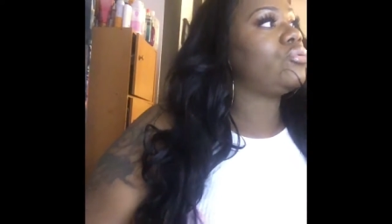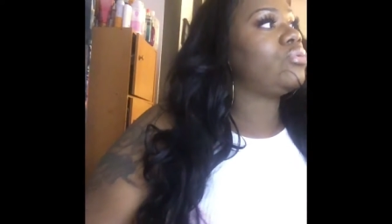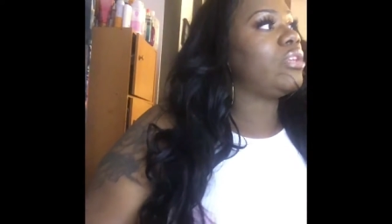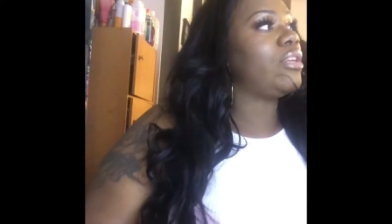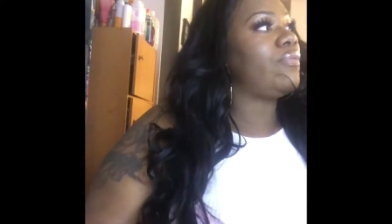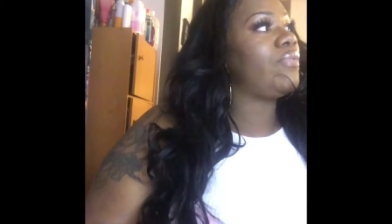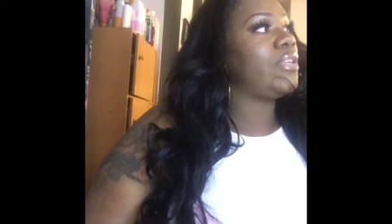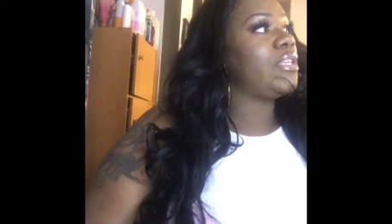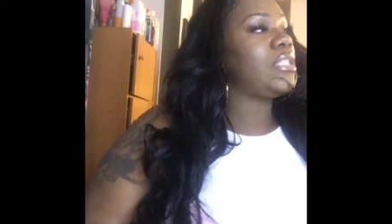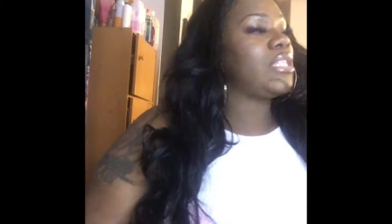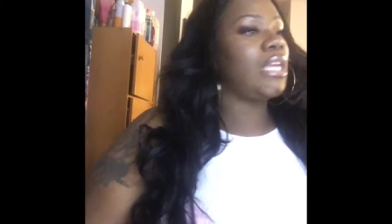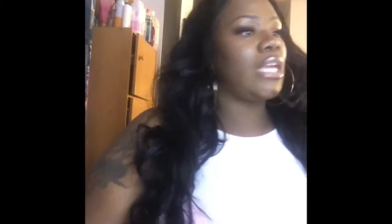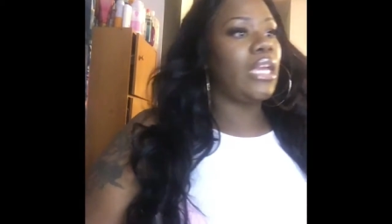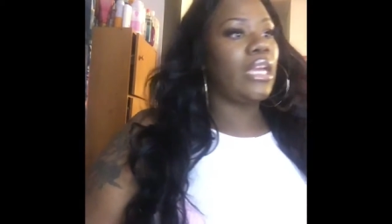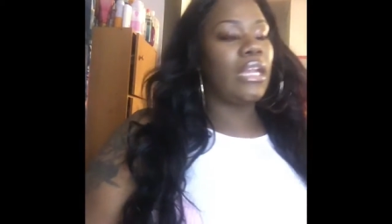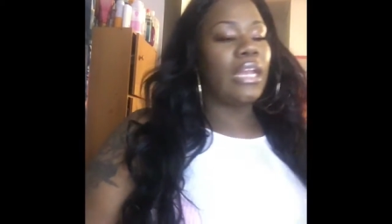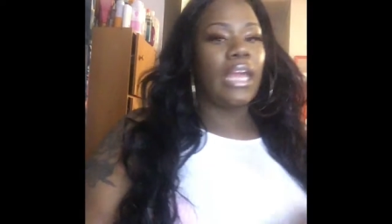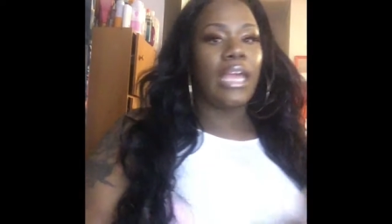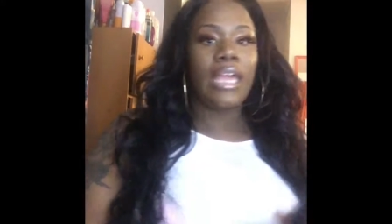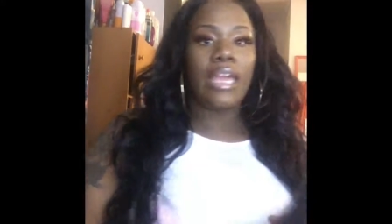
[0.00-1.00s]
you give this
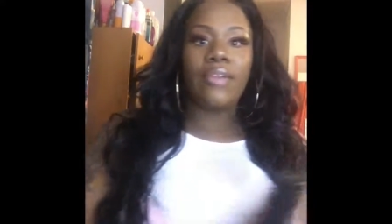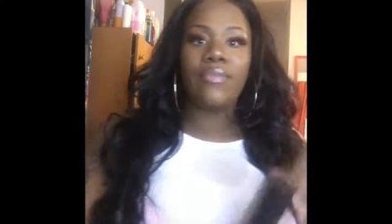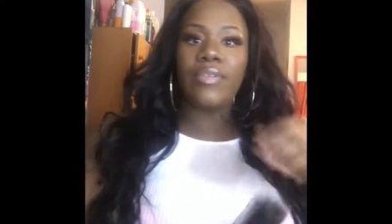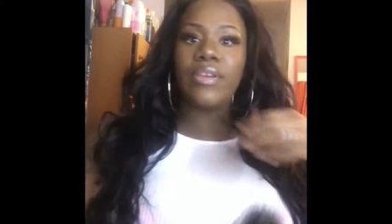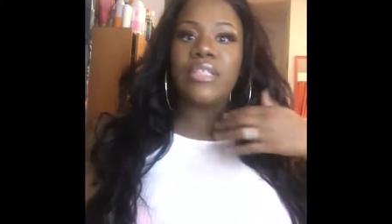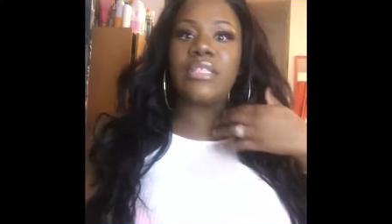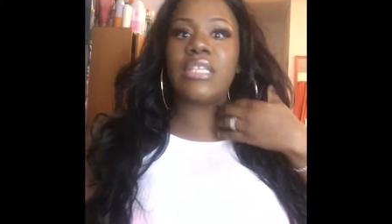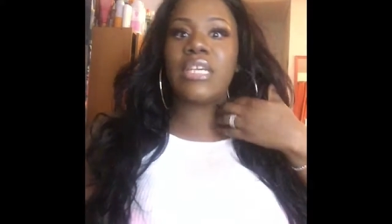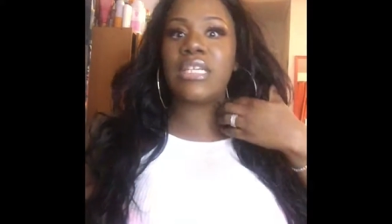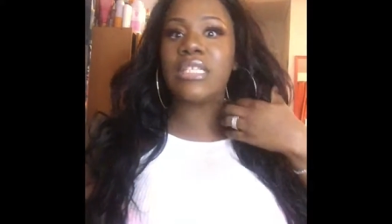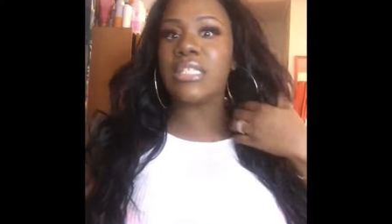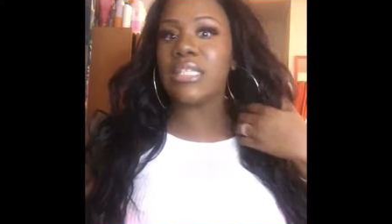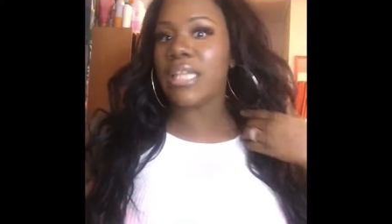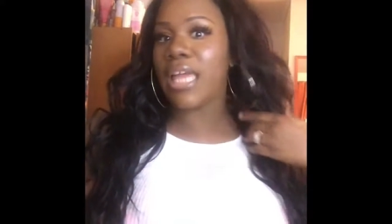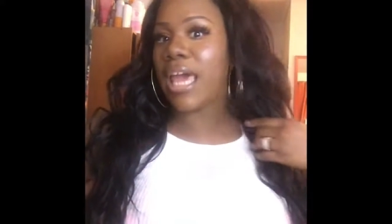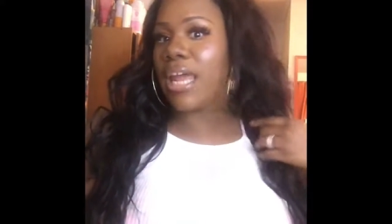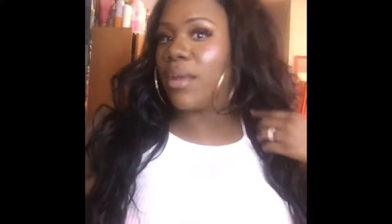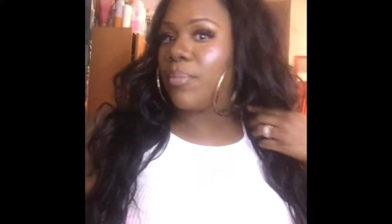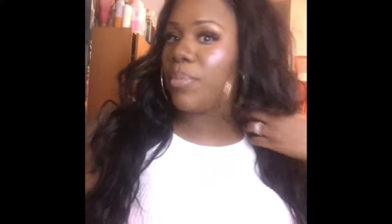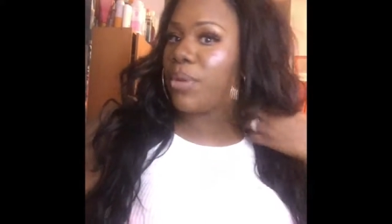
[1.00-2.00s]
hair, like, if it does
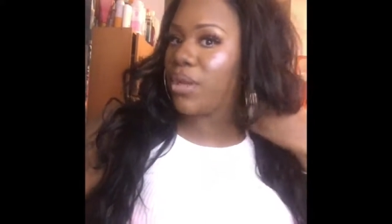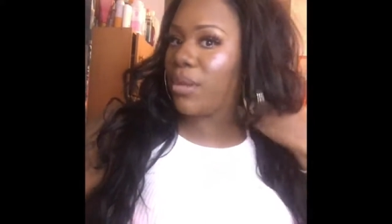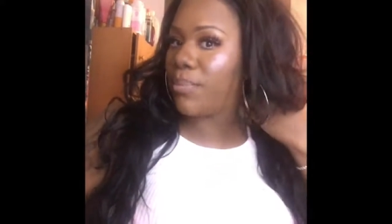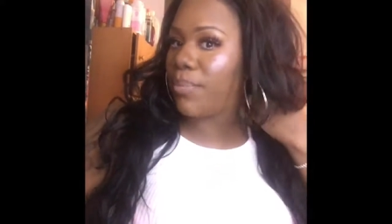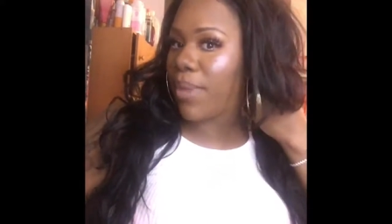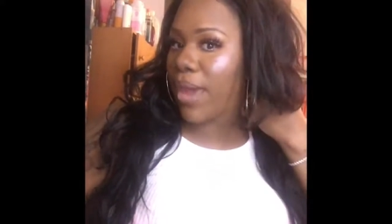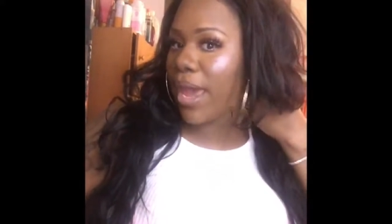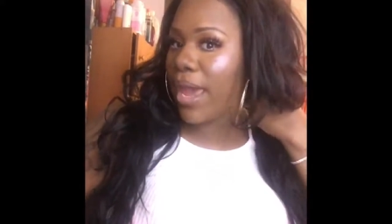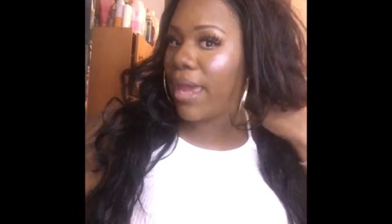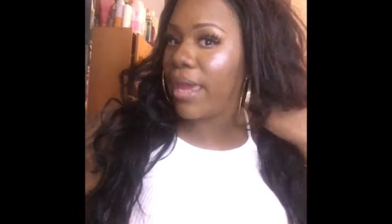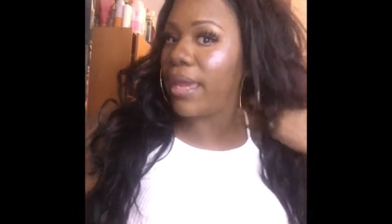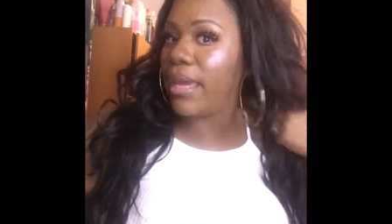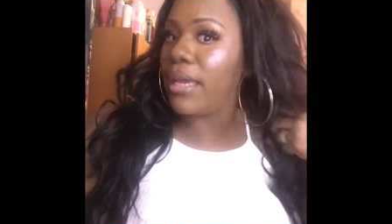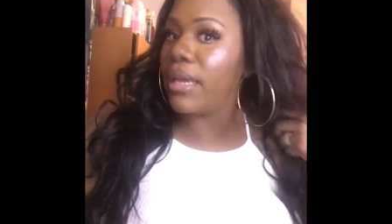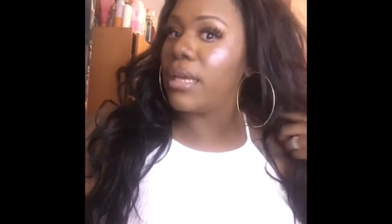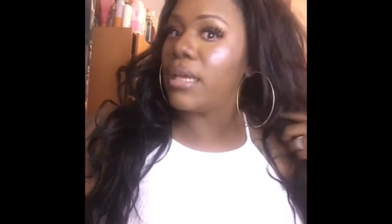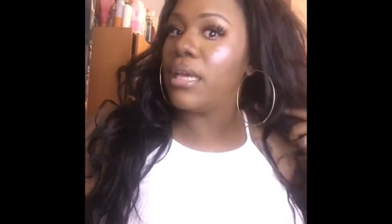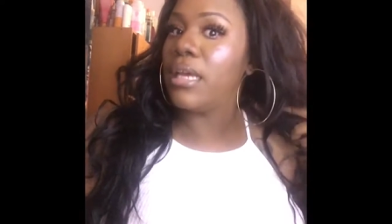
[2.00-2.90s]
not up in a bag,